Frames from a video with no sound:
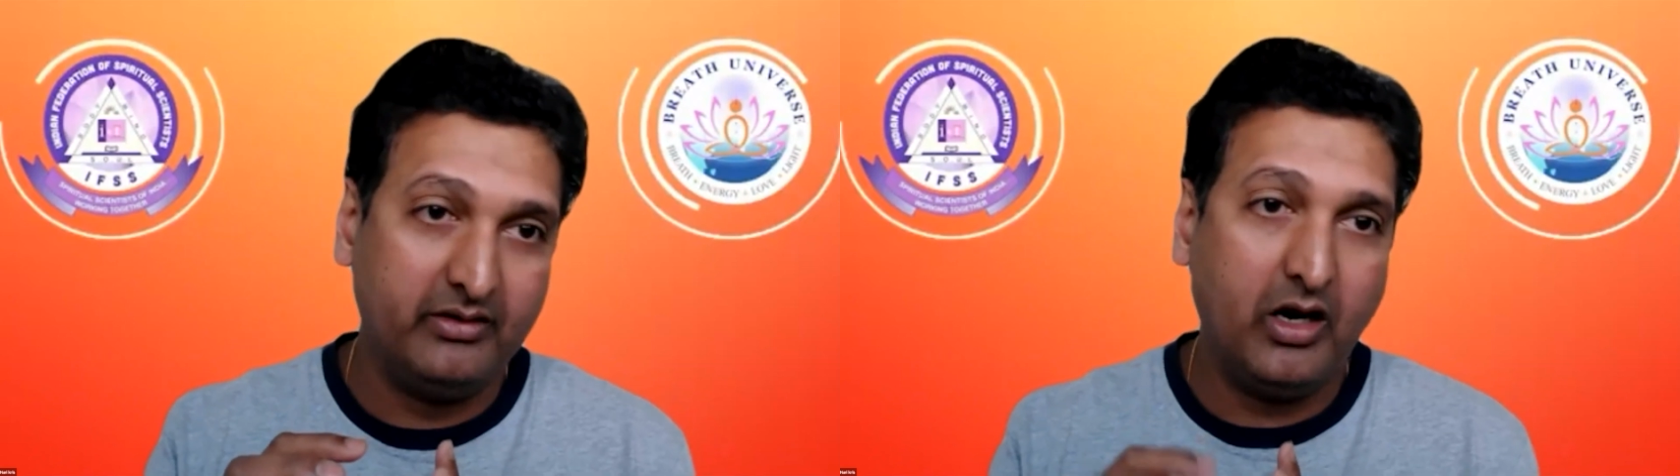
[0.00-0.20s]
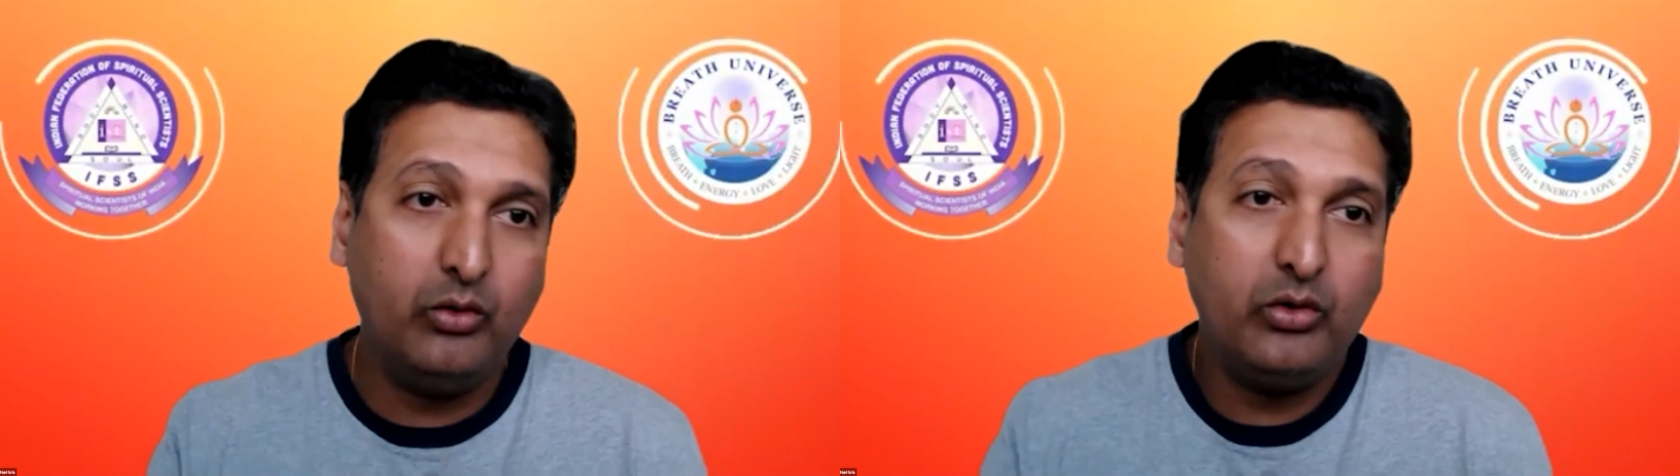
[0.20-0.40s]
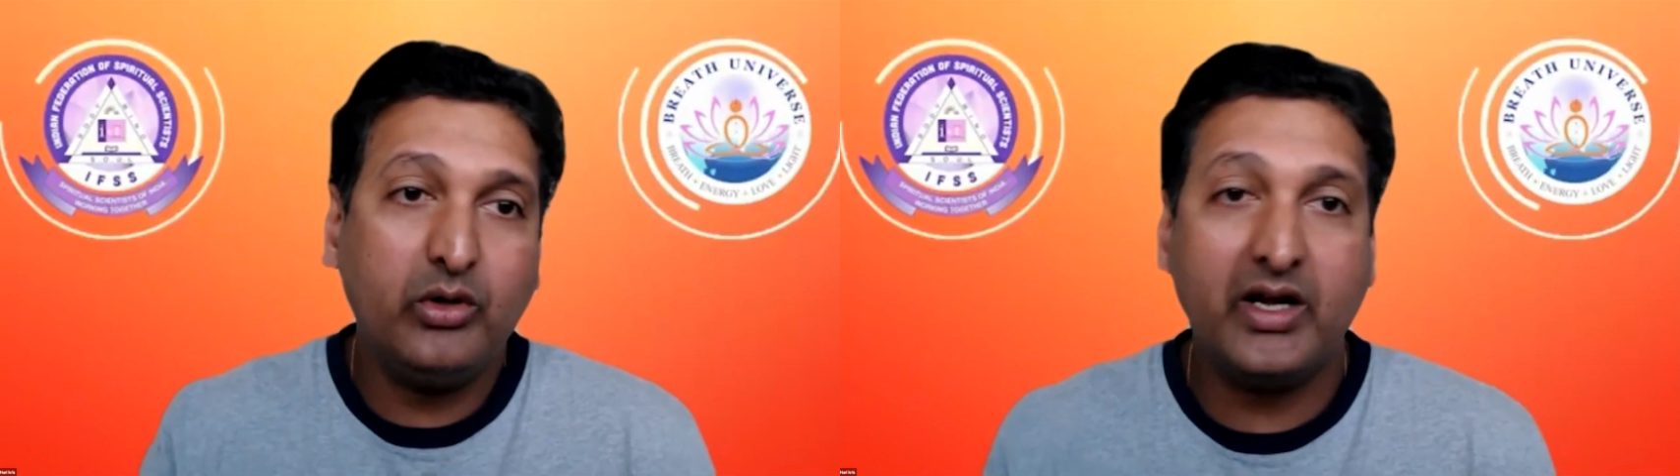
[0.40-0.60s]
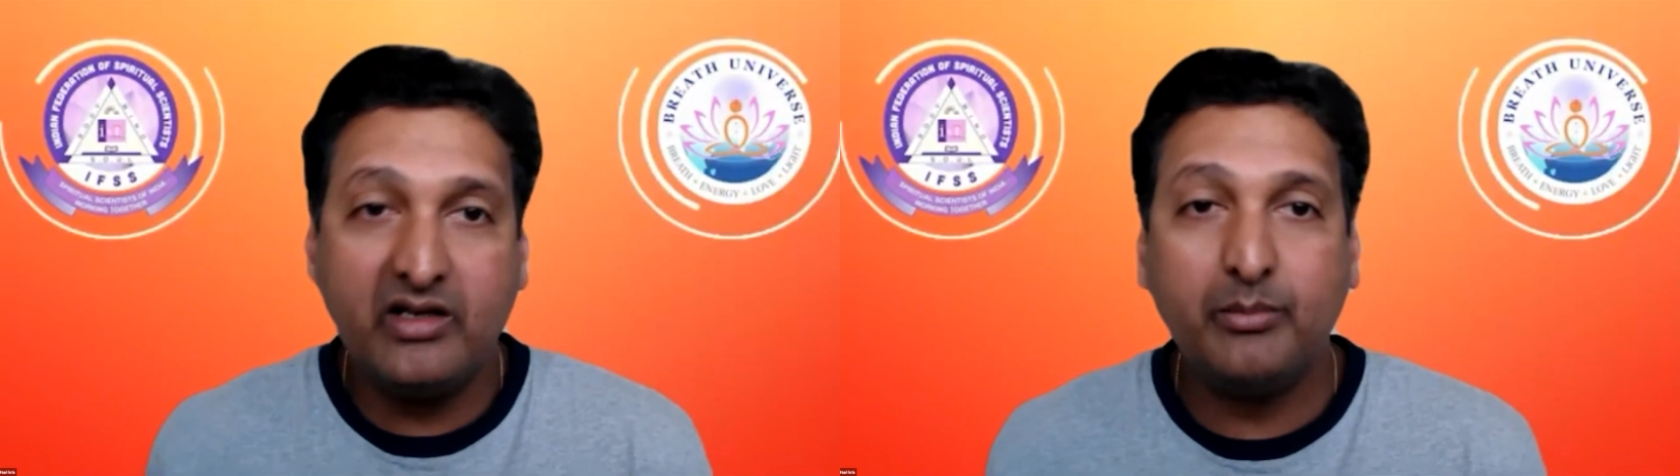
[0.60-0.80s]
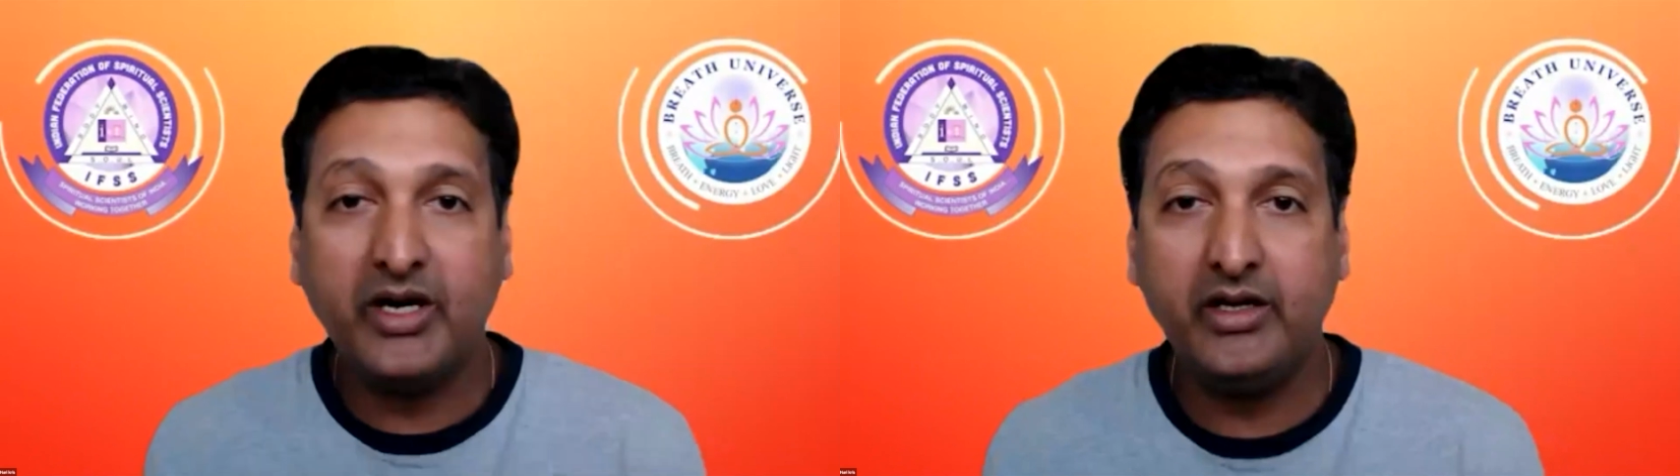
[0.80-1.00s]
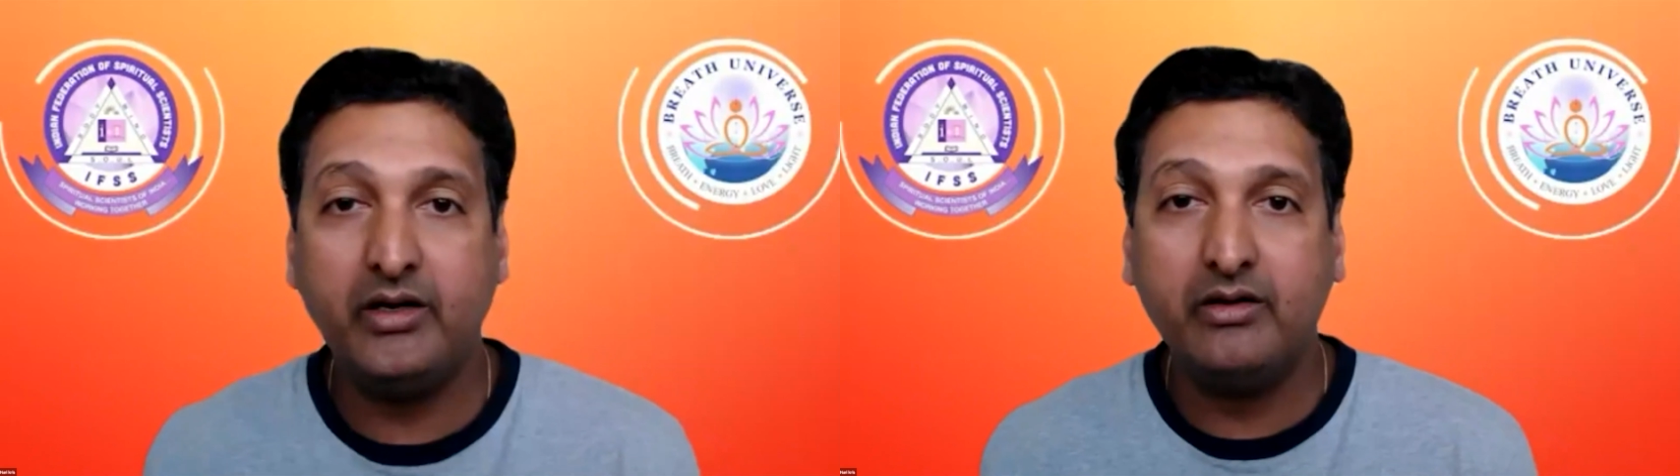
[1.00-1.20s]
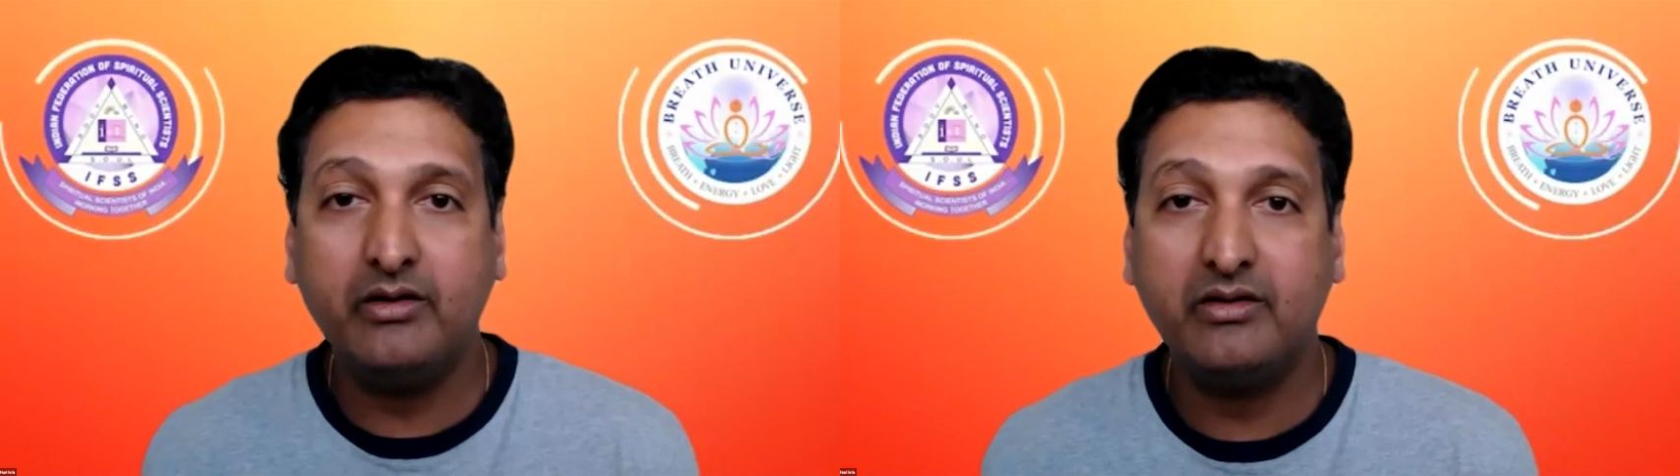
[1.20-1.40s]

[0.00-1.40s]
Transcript: How to cut the mind?